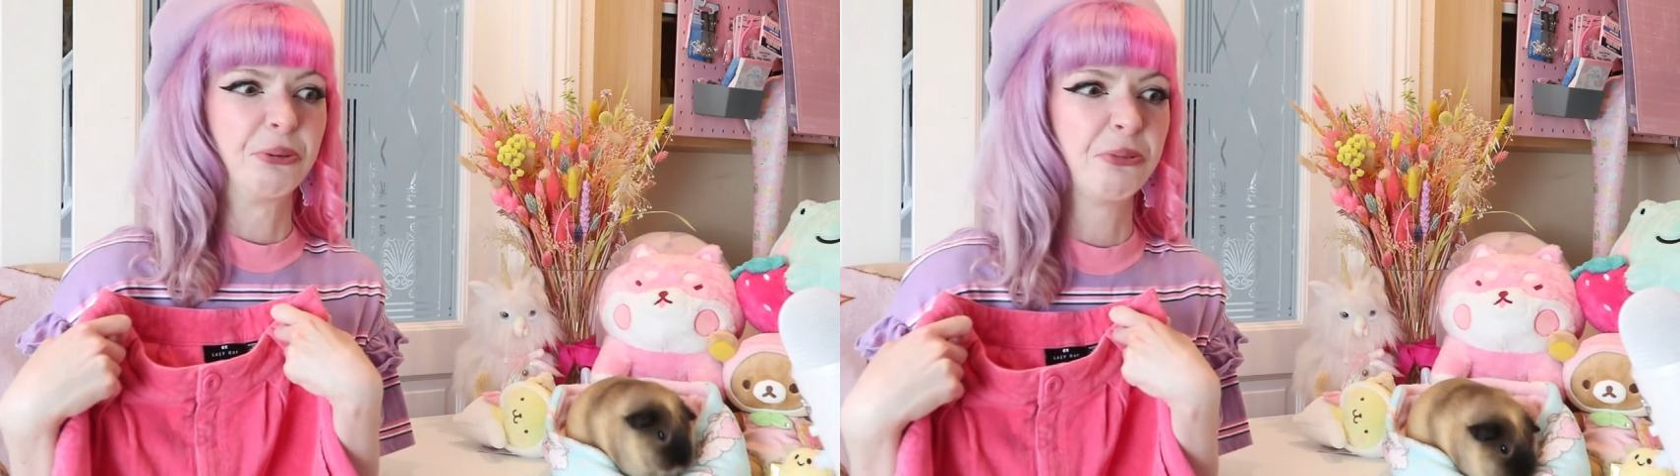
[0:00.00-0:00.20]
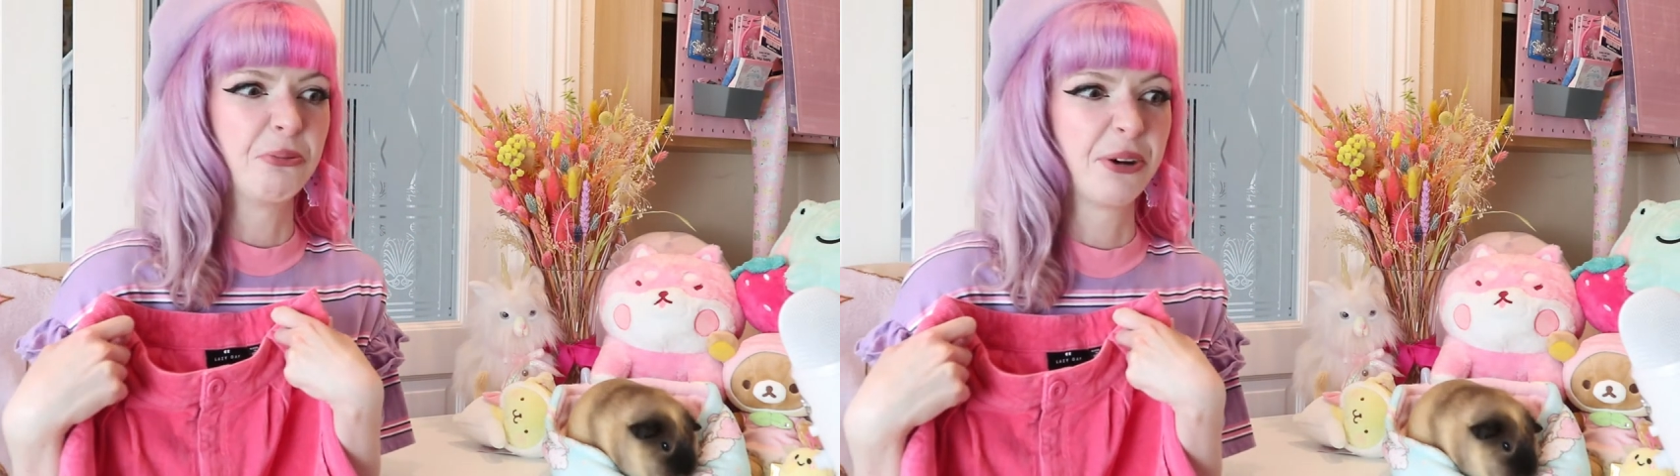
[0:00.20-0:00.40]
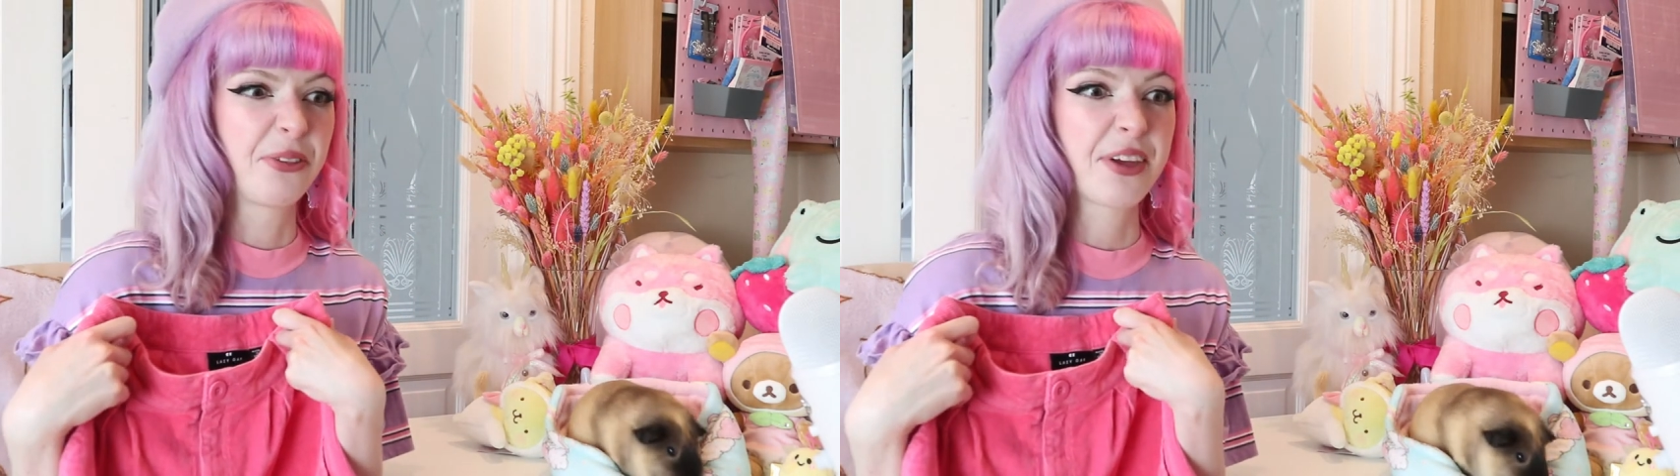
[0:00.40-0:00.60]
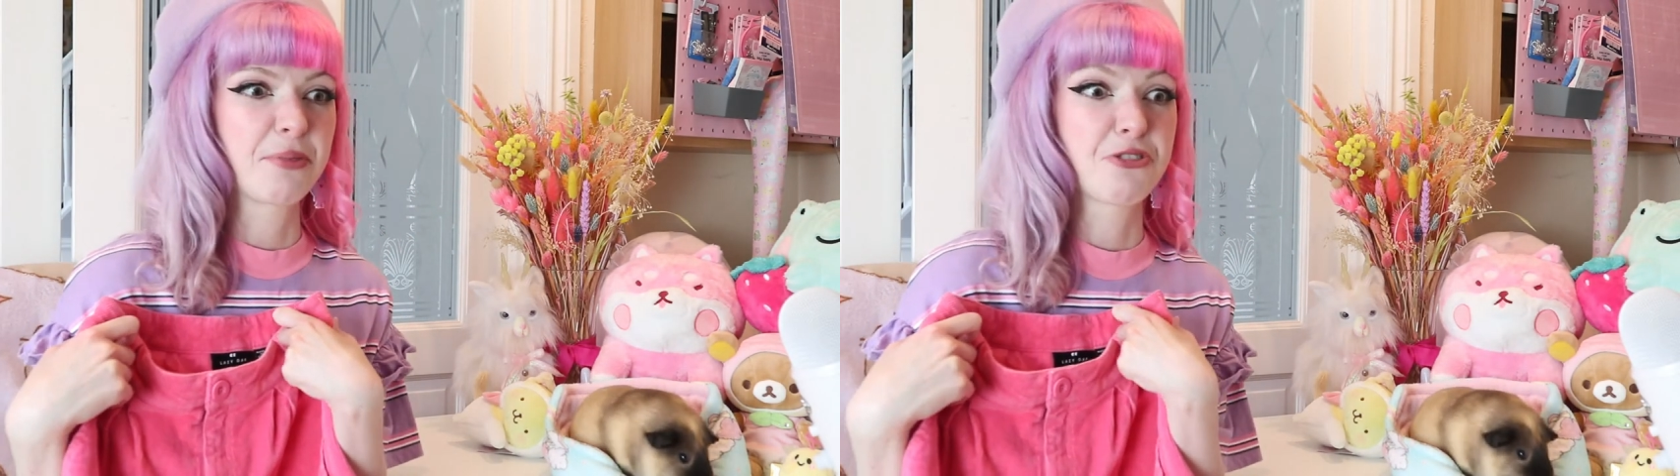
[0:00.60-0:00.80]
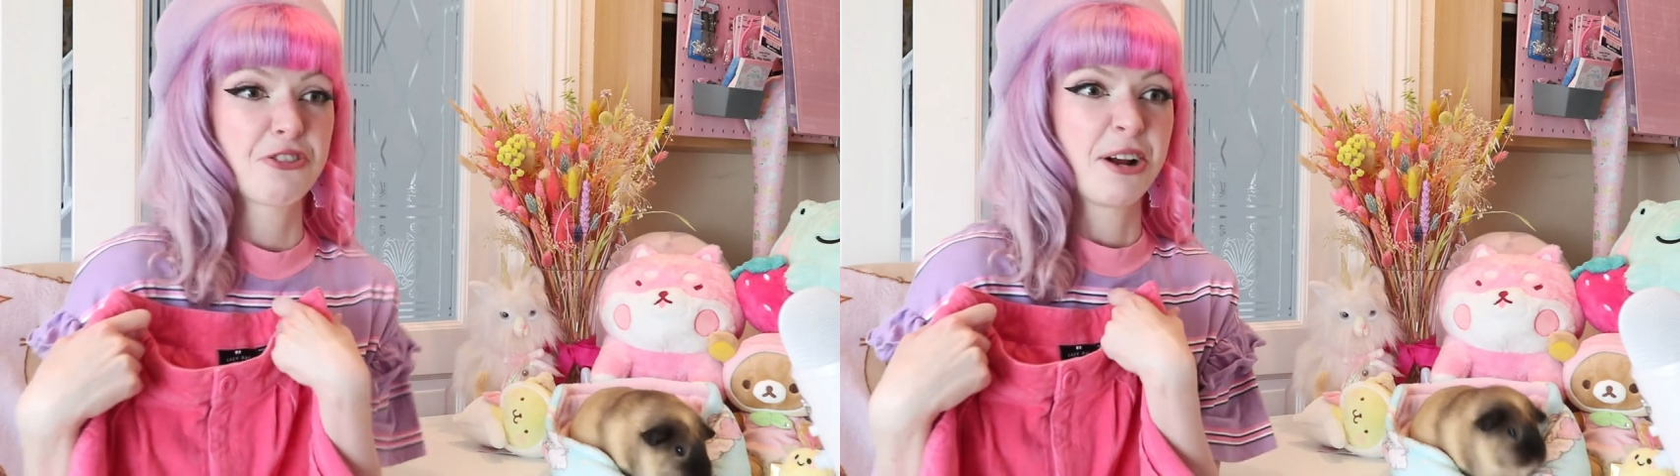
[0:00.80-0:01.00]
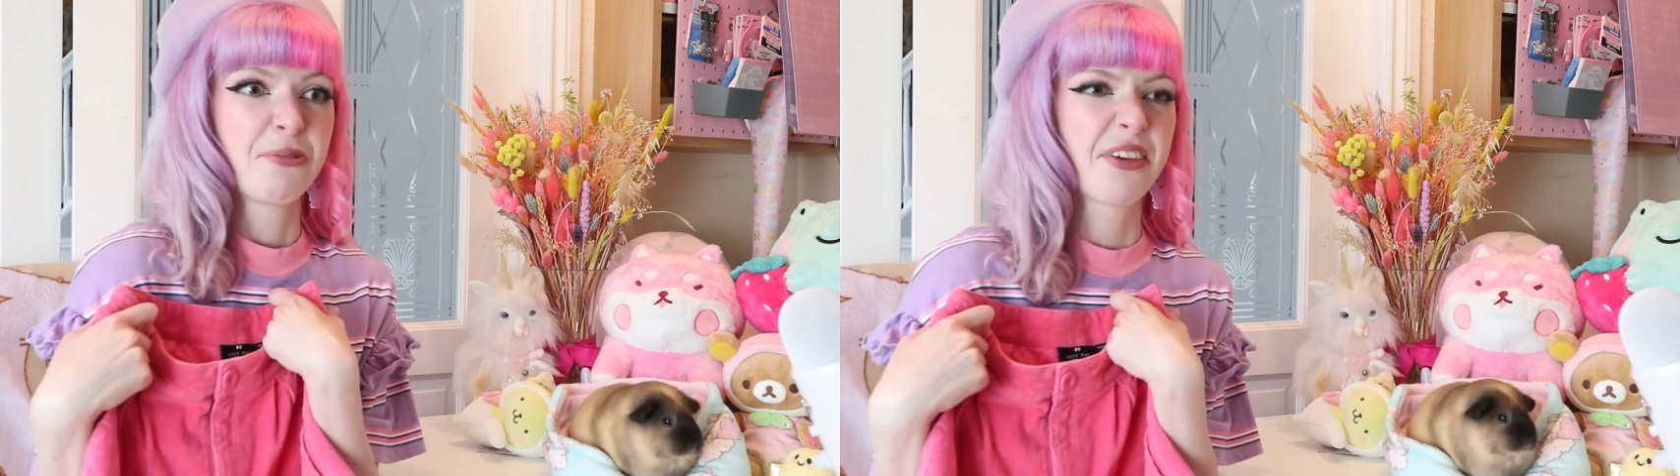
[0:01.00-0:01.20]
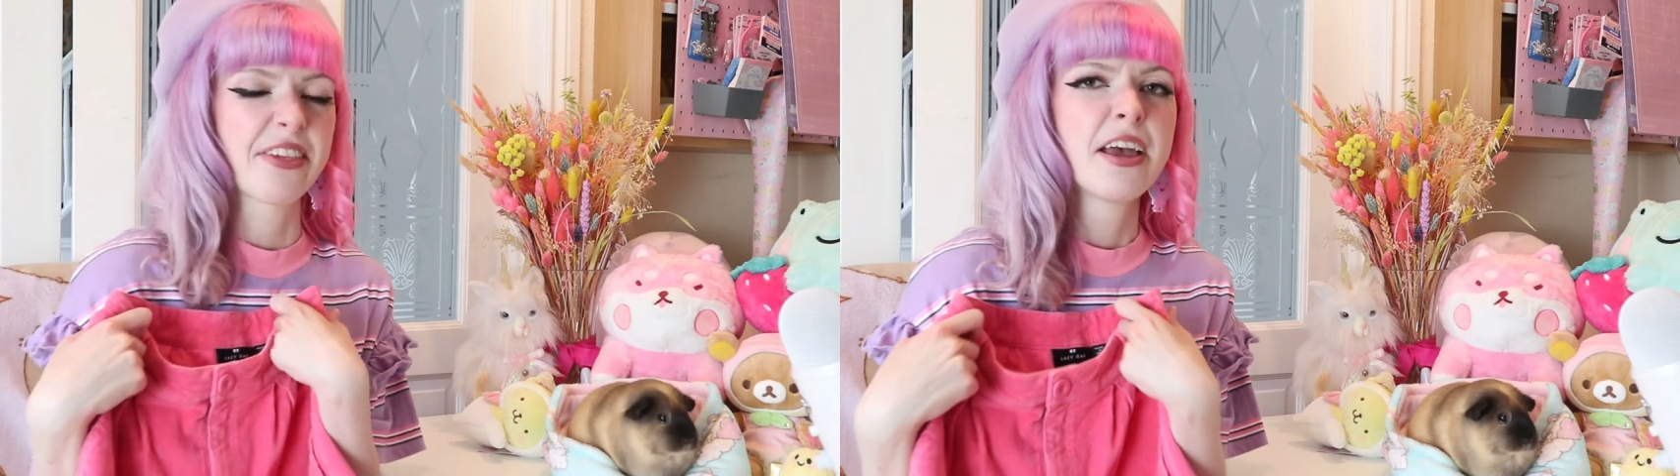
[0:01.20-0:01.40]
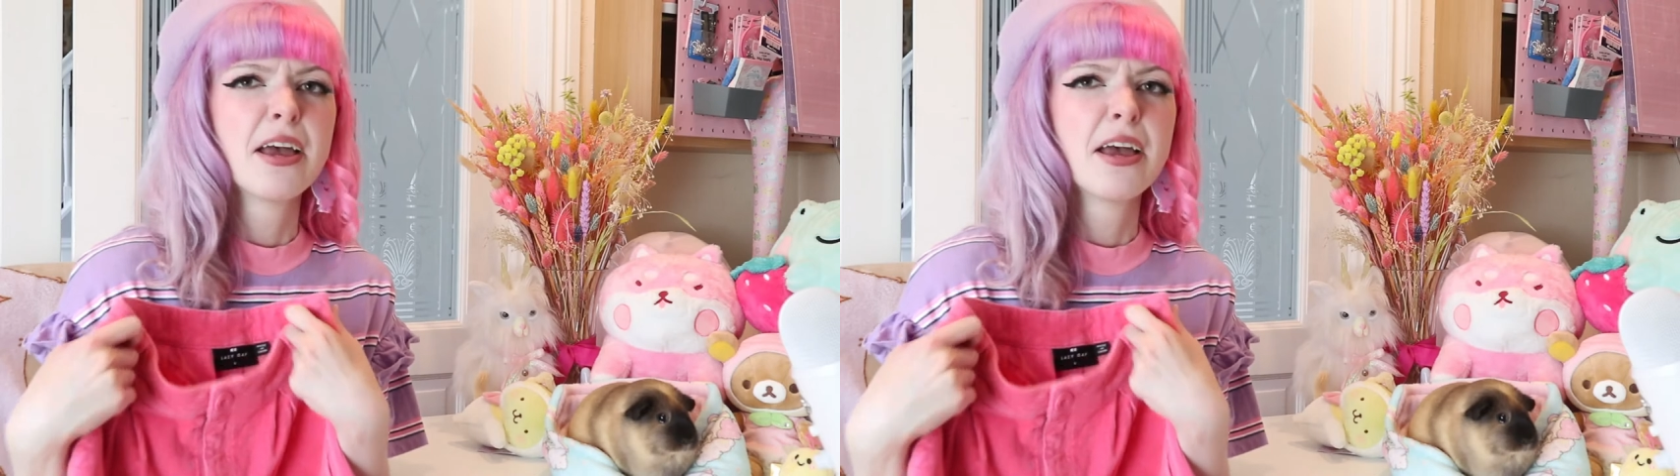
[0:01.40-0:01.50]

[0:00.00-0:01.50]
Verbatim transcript: oh, we're wearing the same trousers.